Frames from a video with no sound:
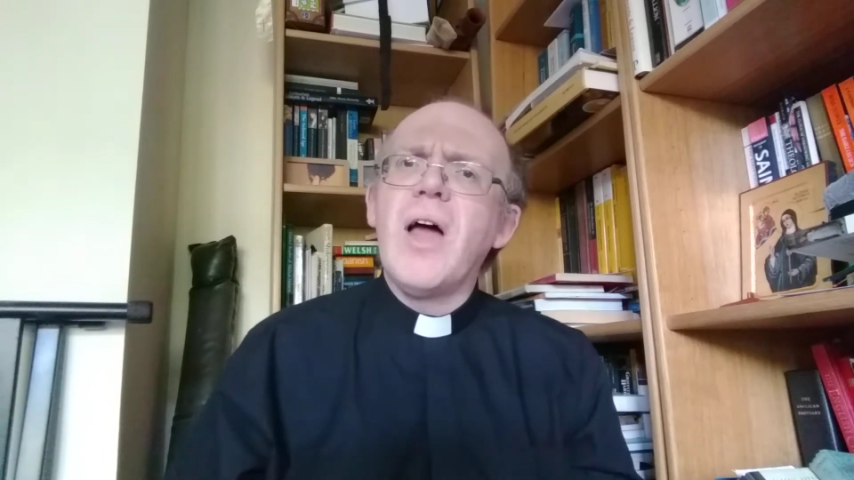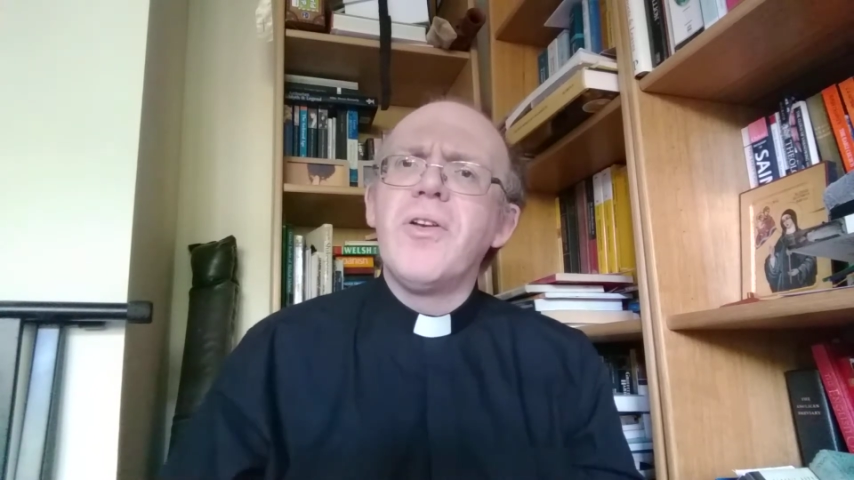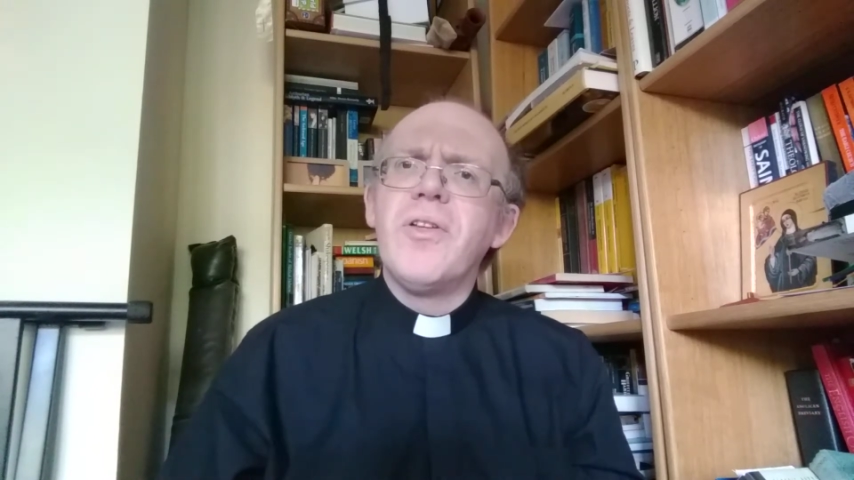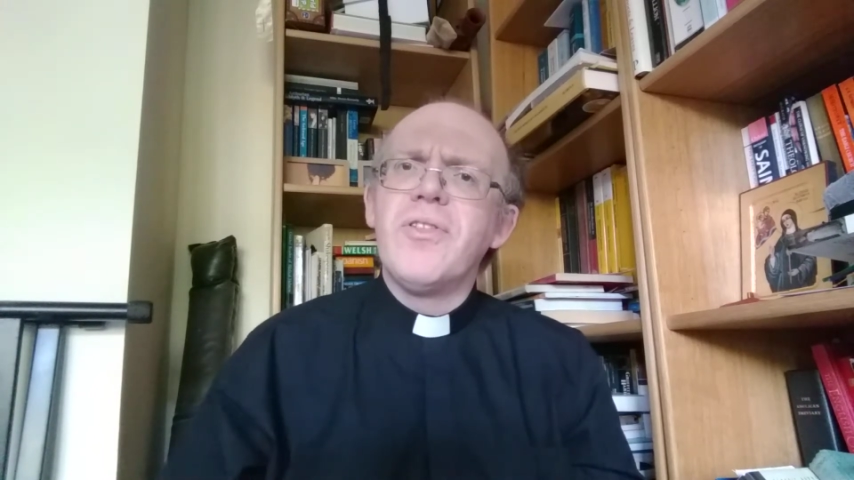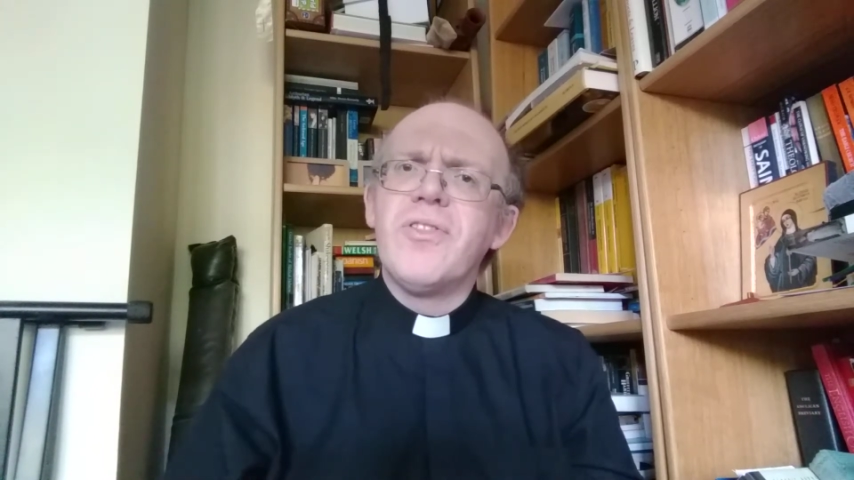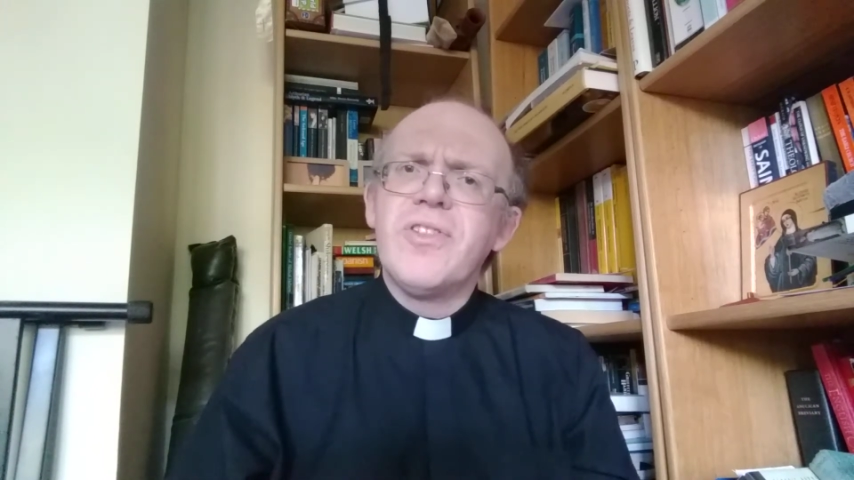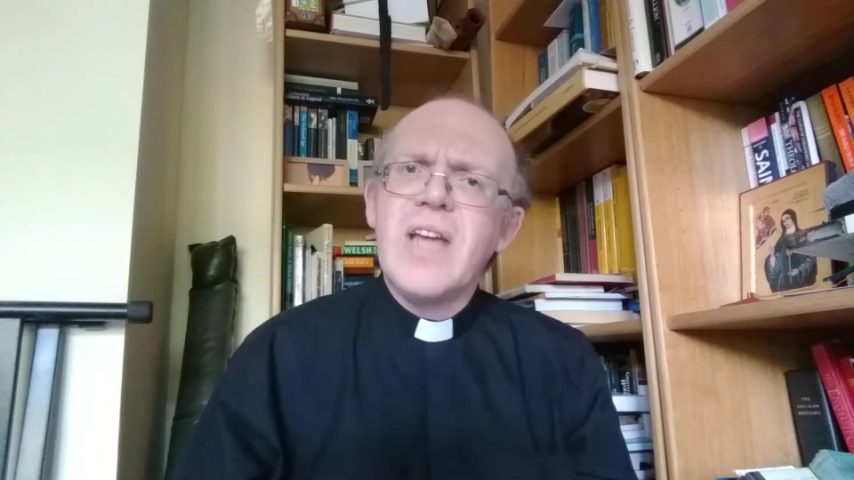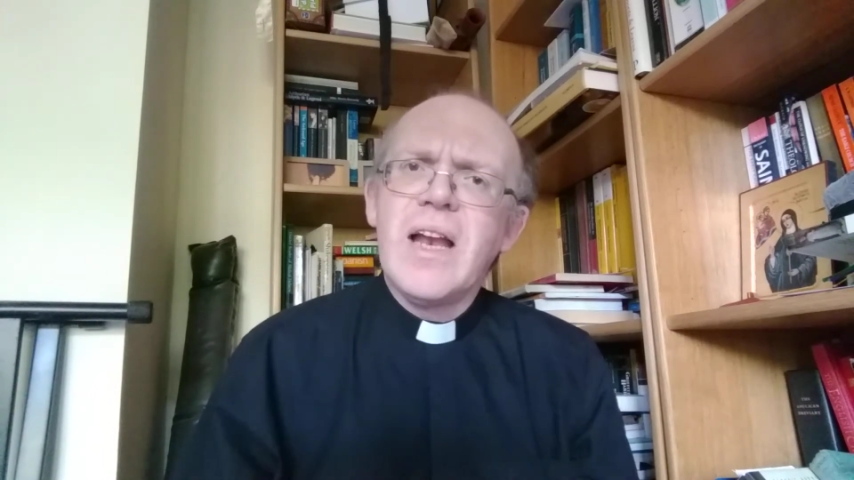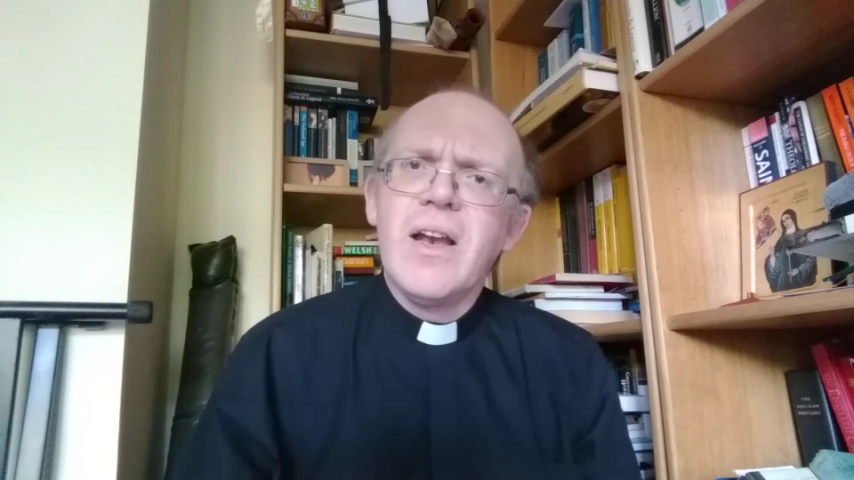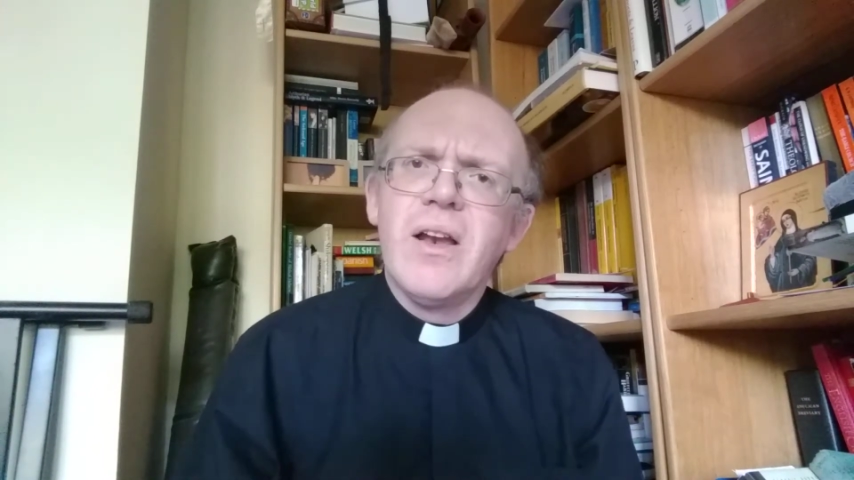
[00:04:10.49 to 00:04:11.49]

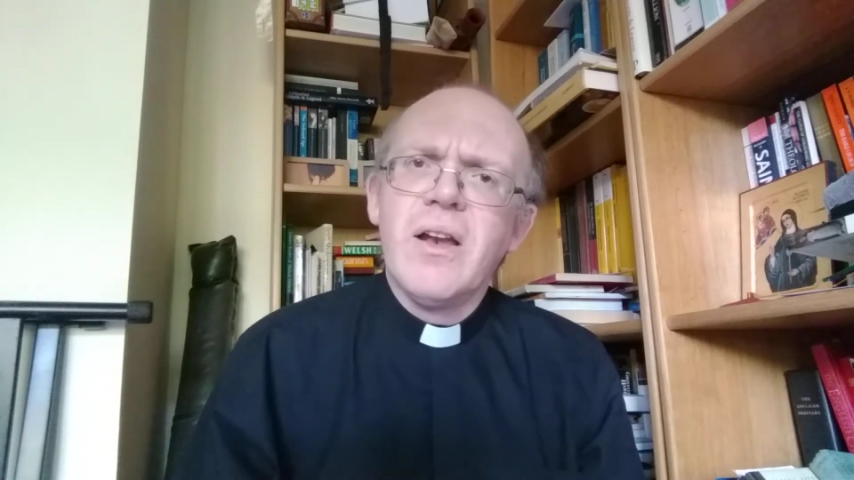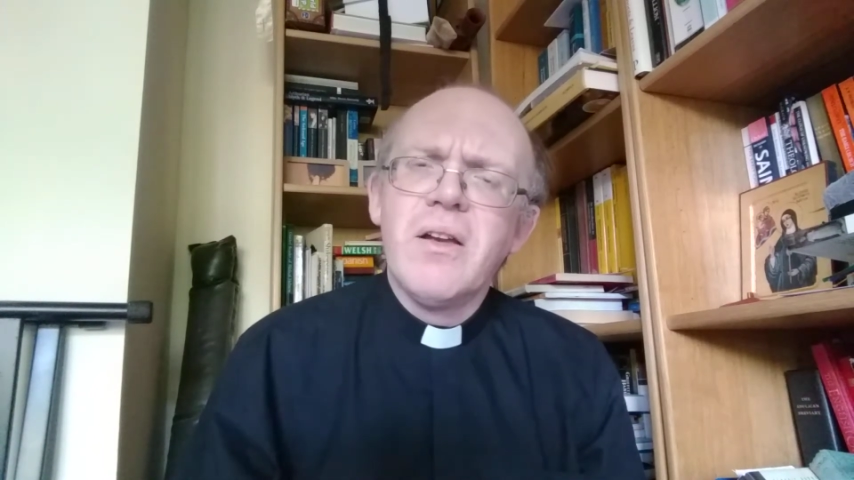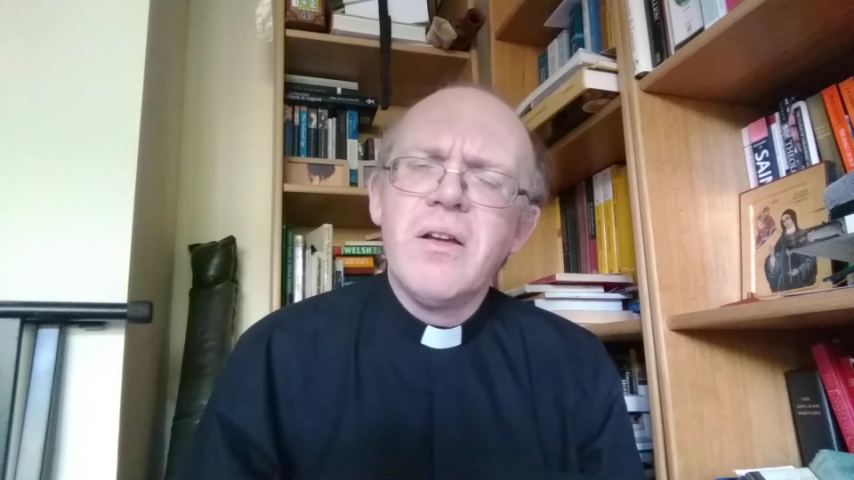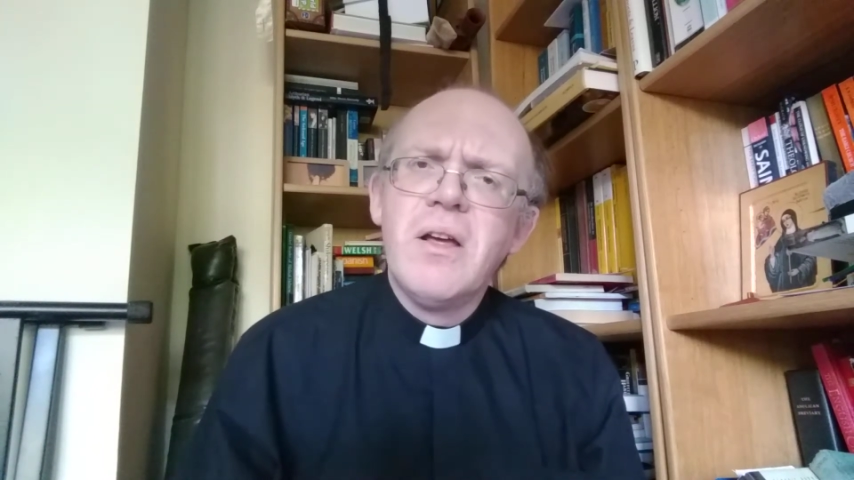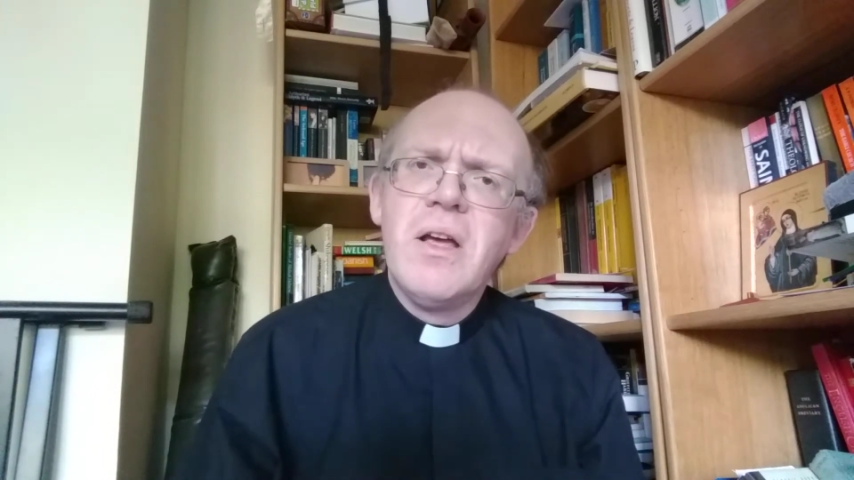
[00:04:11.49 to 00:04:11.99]
understand